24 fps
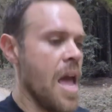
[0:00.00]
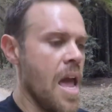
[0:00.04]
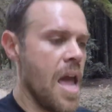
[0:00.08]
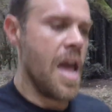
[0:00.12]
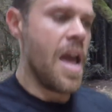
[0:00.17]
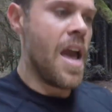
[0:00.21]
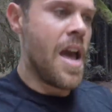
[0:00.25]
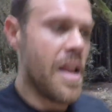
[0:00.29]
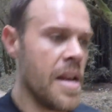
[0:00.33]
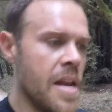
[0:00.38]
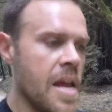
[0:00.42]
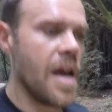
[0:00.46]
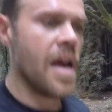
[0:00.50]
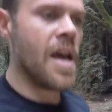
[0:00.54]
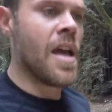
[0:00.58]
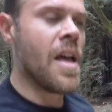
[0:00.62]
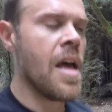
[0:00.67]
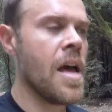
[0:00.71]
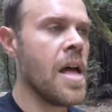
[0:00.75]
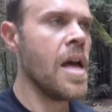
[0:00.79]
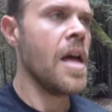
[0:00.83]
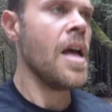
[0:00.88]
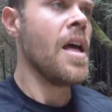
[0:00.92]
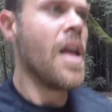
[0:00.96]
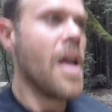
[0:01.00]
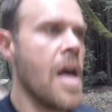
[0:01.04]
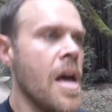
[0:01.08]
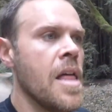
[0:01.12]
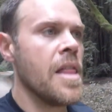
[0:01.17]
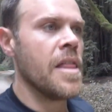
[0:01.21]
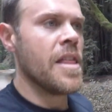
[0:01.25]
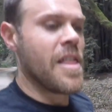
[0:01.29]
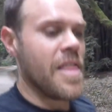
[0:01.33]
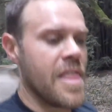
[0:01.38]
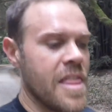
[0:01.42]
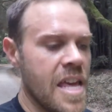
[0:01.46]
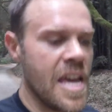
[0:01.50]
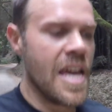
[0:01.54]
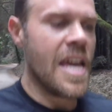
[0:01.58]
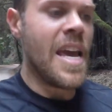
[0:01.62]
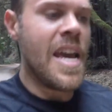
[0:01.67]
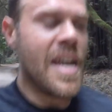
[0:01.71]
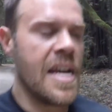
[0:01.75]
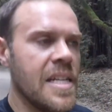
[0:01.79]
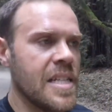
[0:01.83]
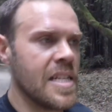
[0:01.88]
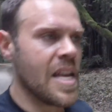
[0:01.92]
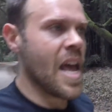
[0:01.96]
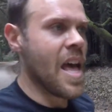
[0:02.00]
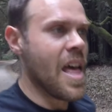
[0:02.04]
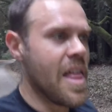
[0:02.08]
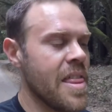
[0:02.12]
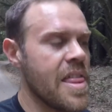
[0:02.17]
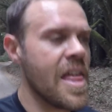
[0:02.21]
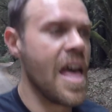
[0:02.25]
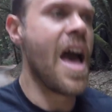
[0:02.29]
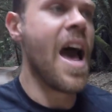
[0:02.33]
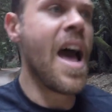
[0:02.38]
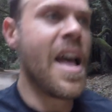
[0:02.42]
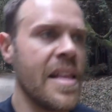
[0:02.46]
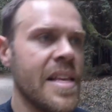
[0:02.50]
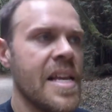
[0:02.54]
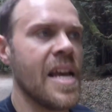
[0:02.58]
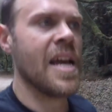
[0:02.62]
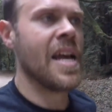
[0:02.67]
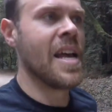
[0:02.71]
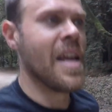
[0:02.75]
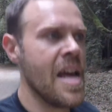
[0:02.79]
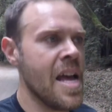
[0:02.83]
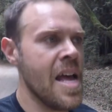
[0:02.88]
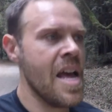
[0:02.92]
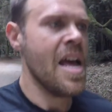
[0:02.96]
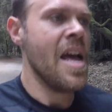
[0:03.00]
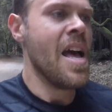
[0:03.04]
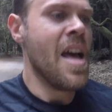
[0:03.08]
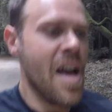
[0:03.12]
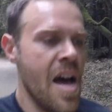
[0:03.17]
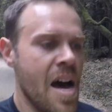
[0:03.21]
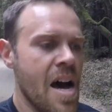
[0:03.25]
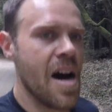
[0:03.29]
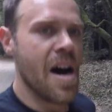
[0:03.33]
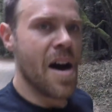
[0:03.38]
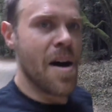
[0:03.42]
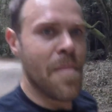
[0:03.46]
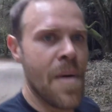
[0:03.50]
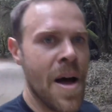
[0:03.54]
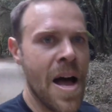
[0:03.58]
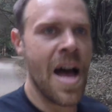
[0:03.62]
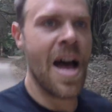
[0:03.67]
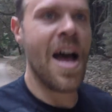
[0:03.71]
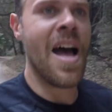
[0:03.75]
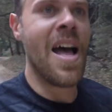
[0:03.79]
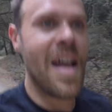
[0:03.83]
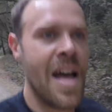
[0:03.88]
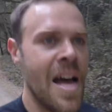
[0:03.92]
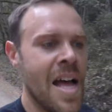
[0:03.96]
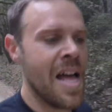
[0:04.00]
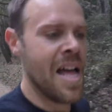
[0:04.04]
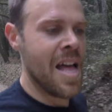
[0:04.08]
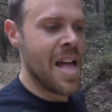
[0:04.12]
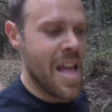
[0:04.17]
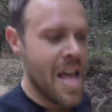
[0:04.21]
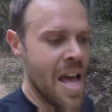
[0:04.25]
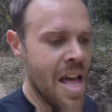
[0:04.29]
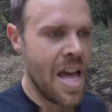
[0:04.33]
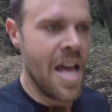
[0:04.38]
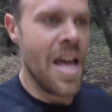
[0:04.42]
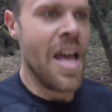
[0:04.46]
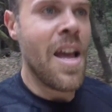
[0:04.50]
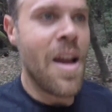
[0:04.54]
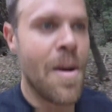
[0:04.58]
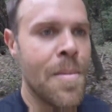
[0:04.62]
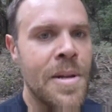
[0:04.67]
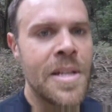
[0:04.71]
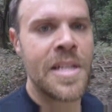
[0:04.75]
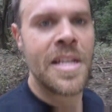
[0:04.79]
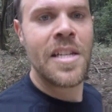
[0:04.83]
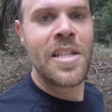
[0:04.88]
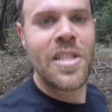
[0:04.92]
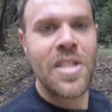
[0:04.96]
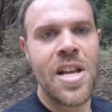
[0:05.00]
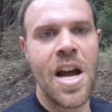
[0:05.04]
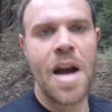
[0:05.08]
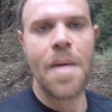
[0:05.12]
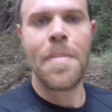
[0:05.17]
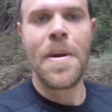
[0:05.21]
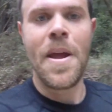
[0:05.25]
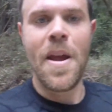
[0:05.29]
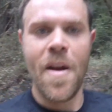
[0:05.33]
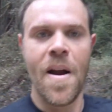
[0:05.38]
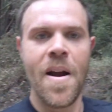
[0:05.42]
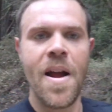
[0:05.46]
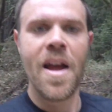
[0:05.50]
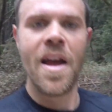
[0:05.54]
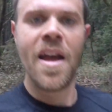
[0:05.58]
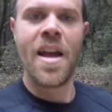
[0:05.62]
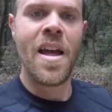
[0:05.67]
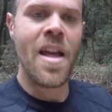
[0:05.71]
And the thing is that um, I'm going to stop here.